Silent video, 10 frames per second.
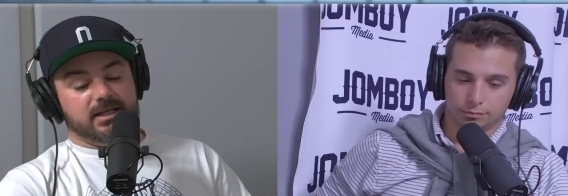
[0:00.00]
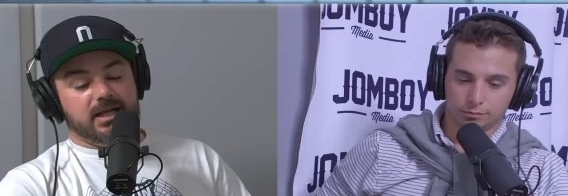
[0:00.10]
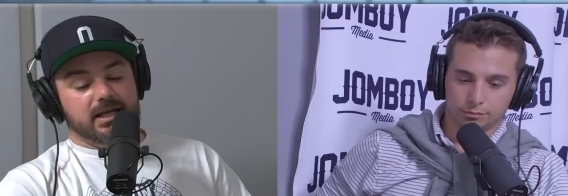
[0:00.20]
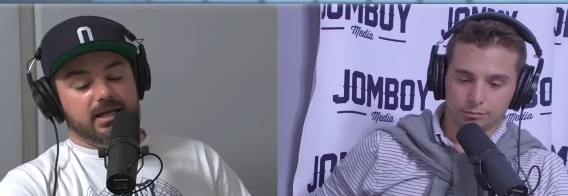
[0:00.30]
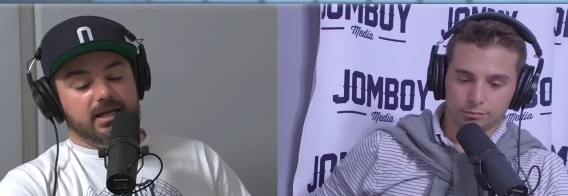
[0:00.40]
Speaker 1: like
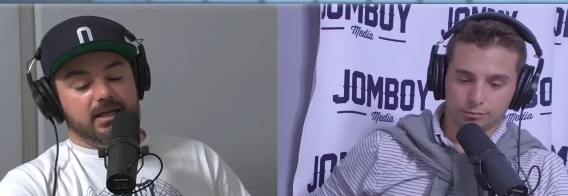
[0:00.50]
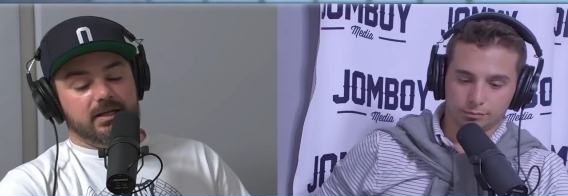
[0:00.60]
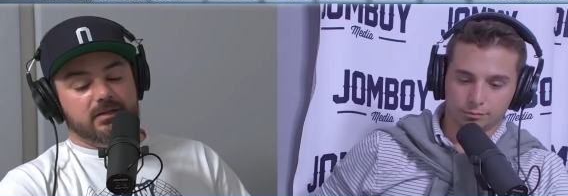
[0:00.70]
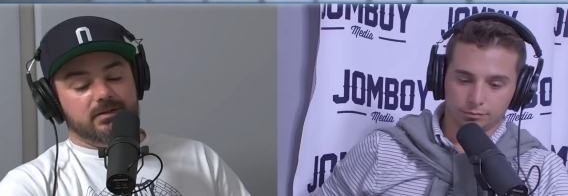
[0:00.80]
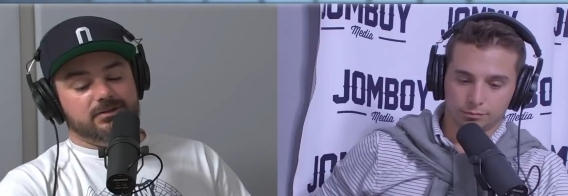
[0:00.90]
I,
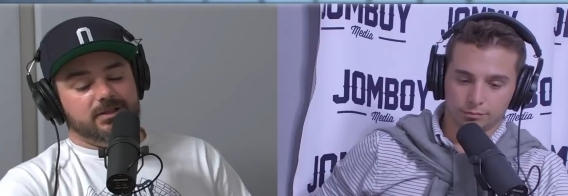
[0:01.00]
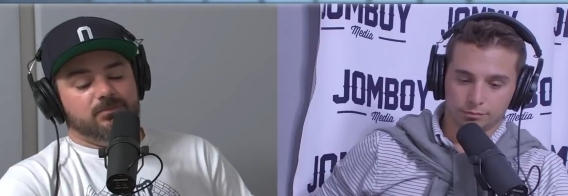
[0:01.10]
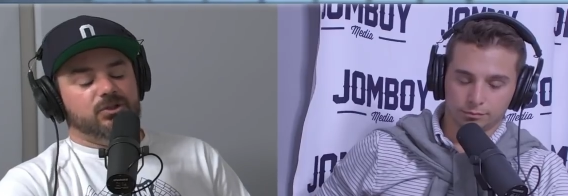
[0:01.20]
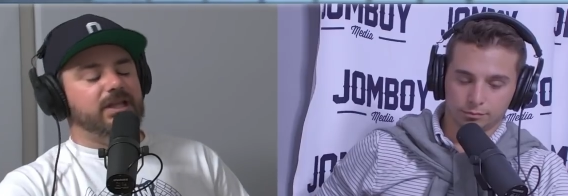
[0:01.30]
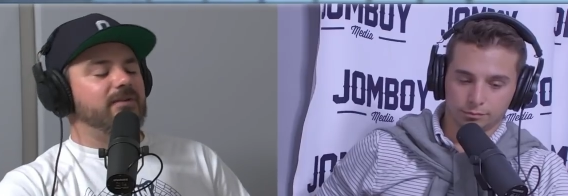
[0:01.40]
there's some
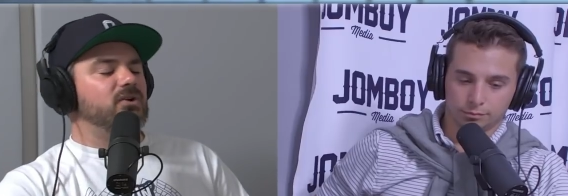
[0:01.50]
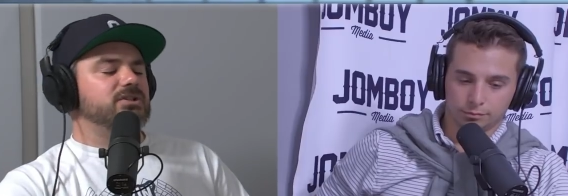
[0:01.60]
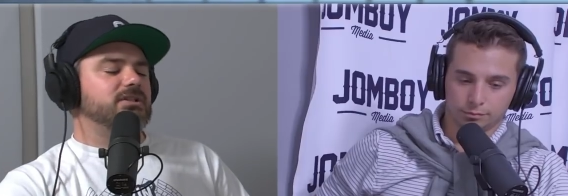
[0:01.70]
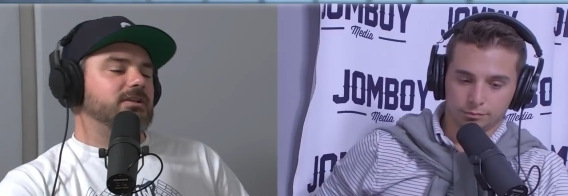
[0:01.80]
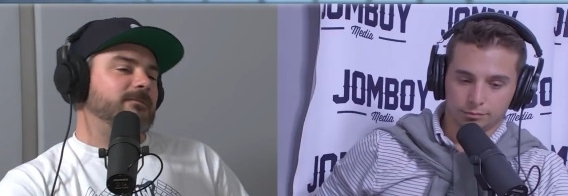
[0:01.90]
relievers
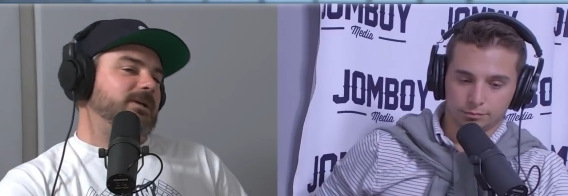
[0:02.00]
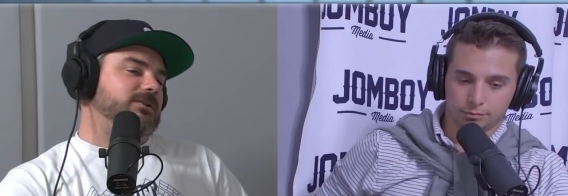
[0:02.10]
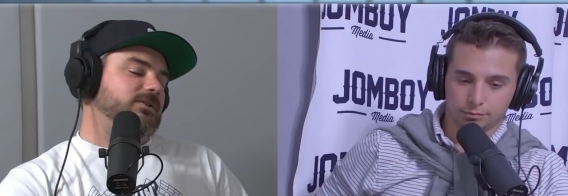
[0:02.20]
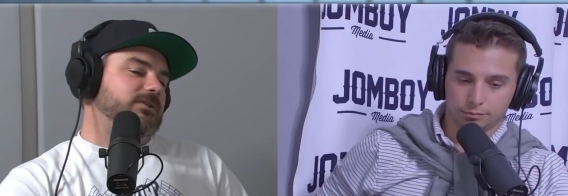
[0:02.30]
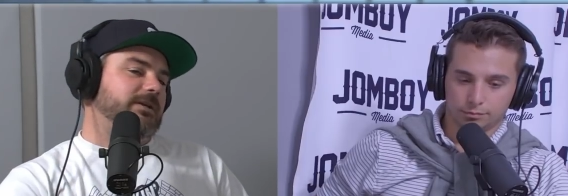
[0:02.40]
and some
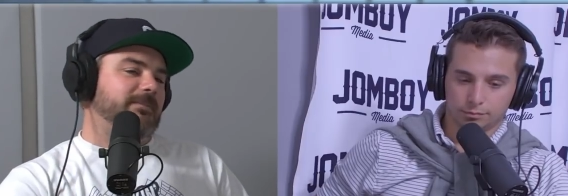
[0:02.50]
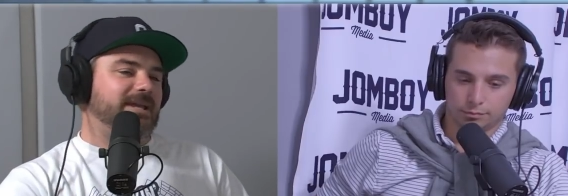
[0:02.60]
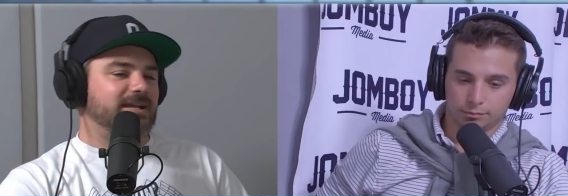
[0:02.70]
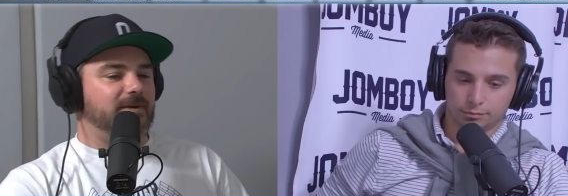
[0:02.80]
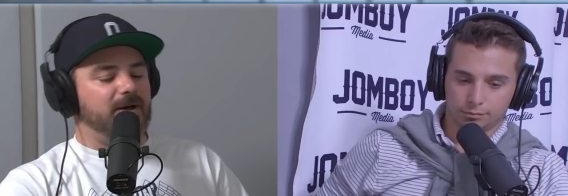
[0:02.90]
pitchers that
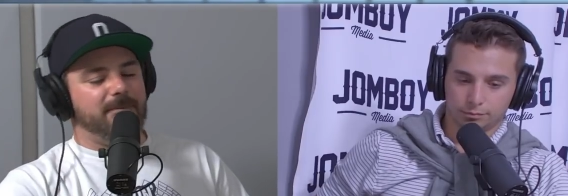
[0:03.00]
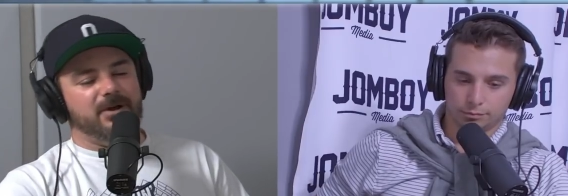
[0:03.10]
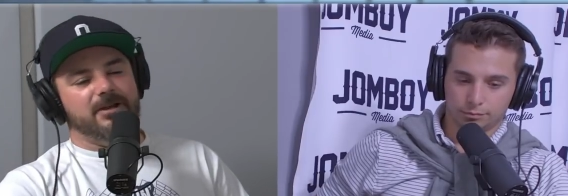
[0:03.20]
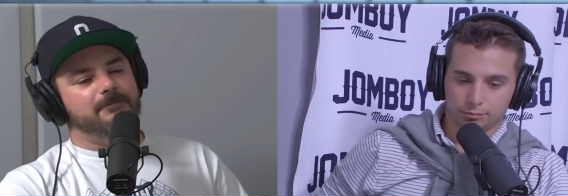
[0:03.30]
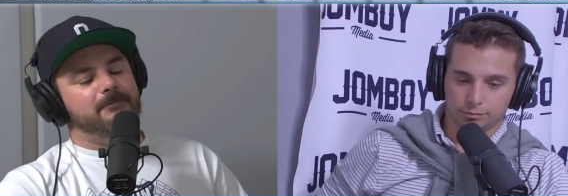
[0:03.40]
may come up,
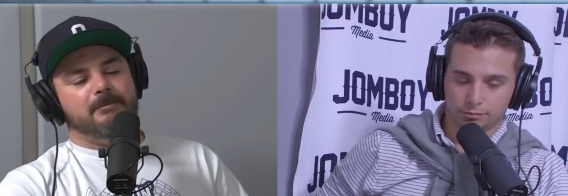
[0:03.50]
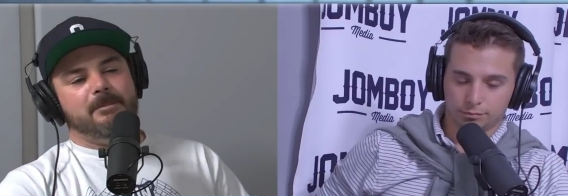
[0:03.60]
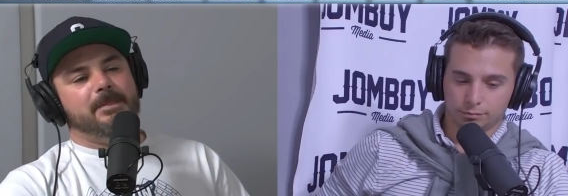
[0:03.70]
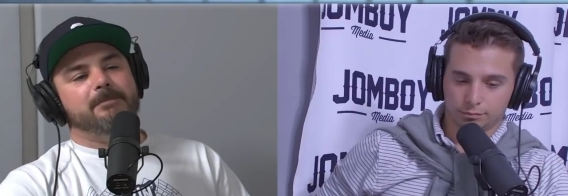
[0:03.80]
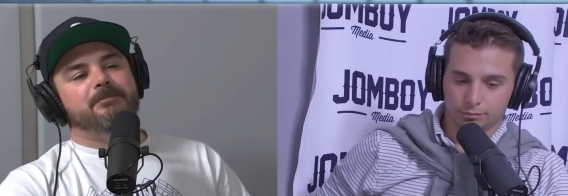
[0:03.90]
but
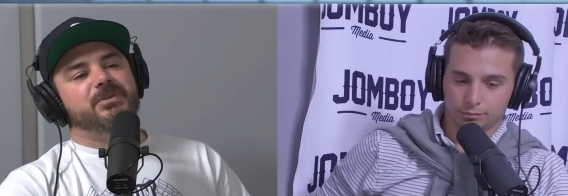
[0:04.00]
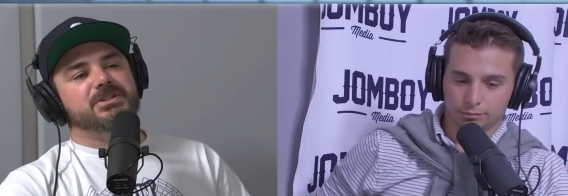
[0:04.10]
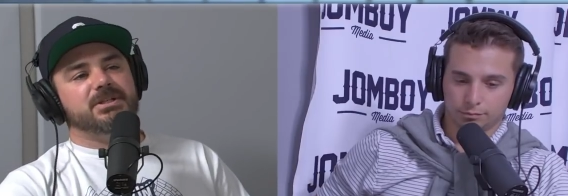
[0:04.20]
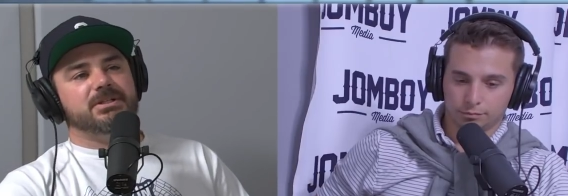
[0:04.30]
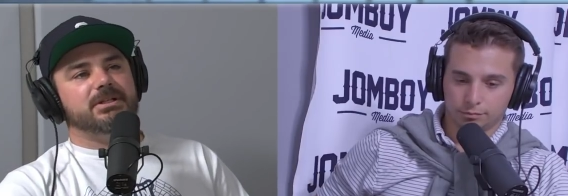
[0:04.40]
this
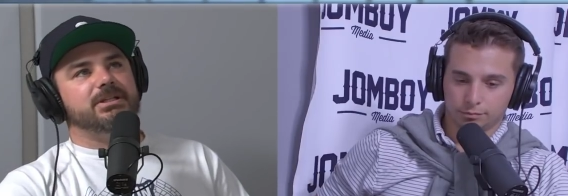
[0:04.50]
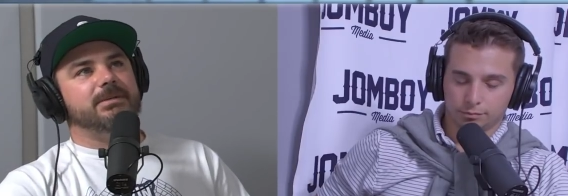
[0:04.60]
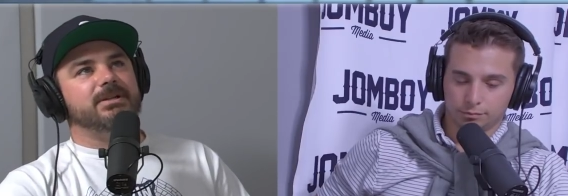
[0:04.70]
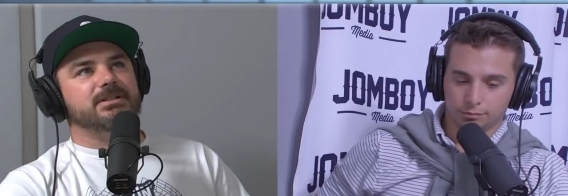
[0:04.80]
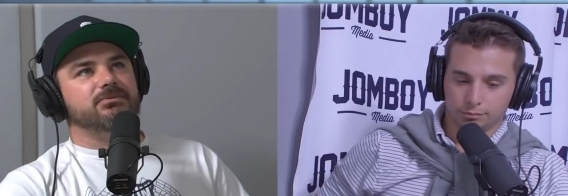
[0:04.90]
isn't a team
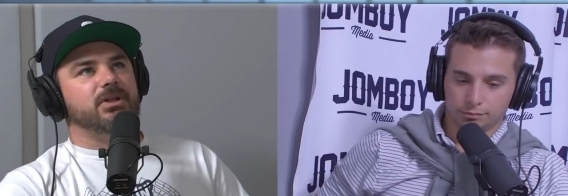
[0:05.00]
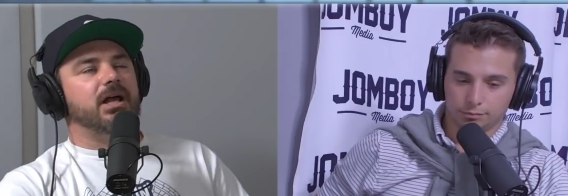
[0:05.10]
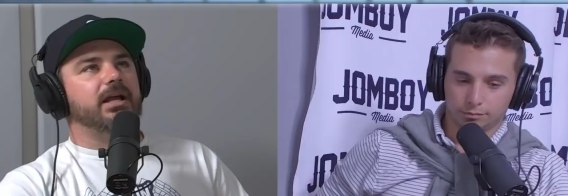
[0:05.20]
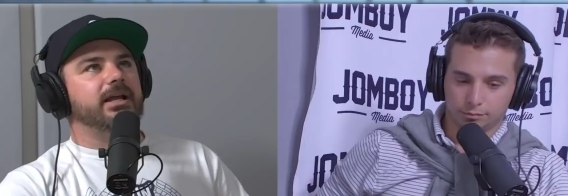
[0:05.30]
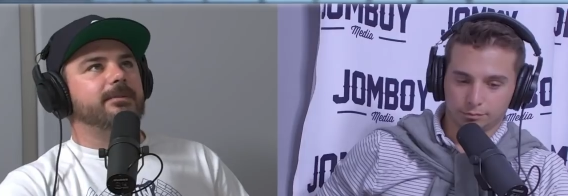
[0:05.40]
that's
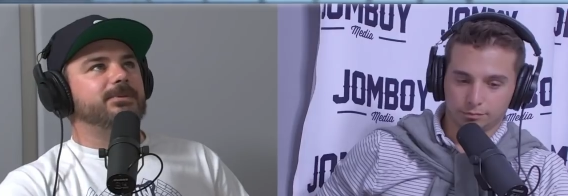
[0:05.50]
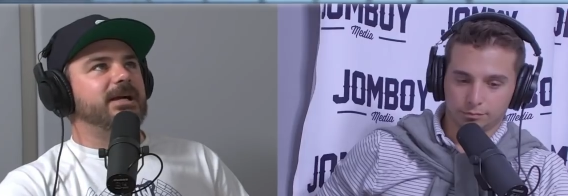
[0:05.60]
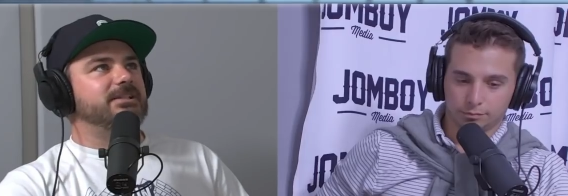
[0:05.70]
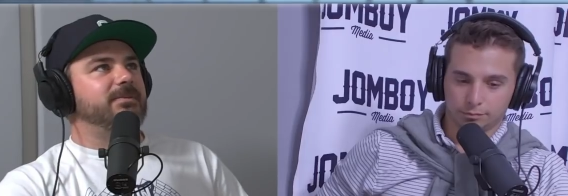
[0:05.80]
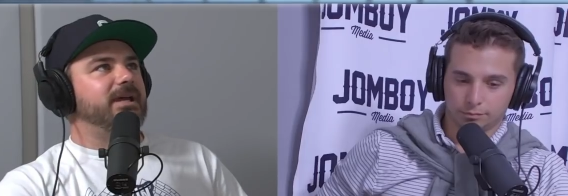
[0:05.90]
relying on a
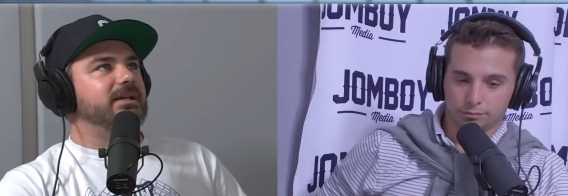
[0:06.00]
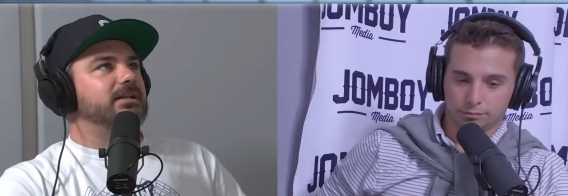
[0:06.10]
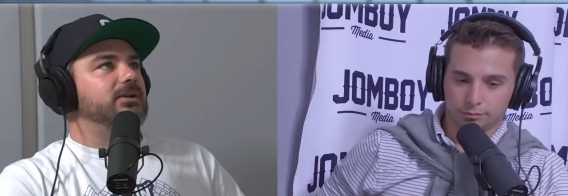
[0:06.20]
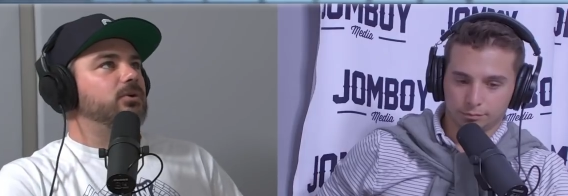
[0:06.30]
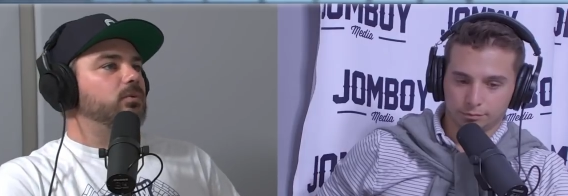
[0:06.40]
prospect
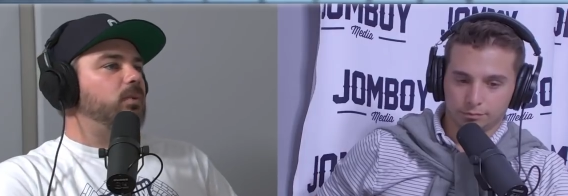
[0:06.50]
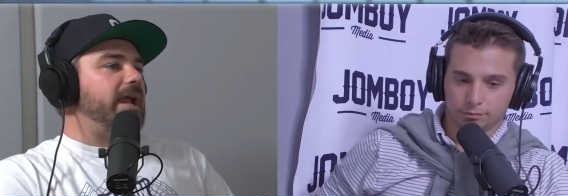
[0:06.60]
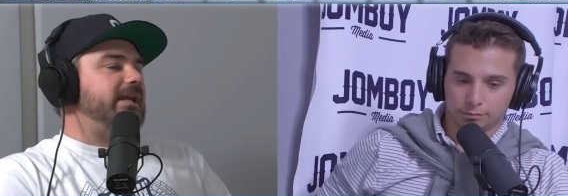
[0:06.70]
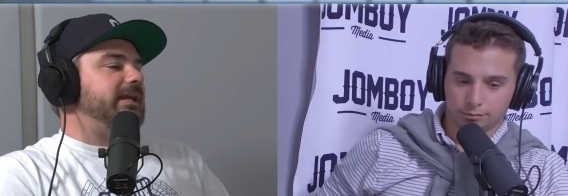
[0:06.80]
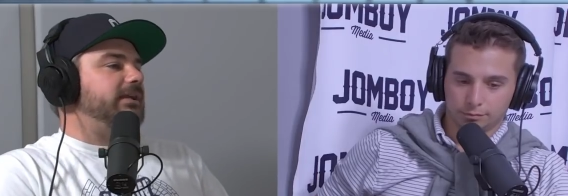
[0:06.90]
or
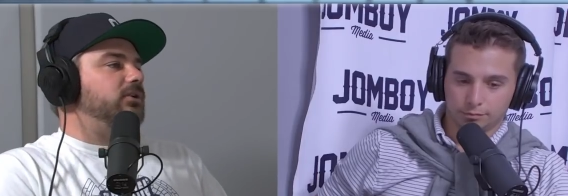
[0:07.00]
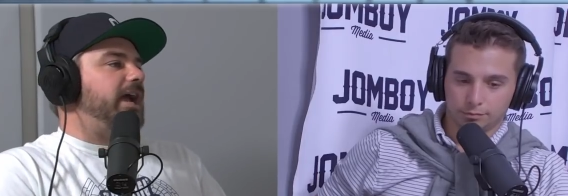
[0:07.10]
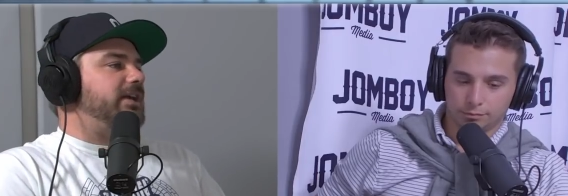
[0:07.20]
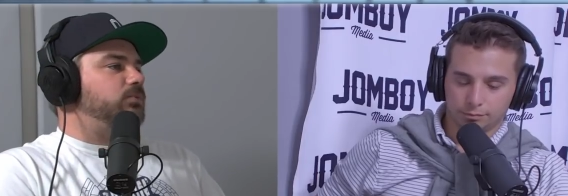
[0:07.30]
waiting or has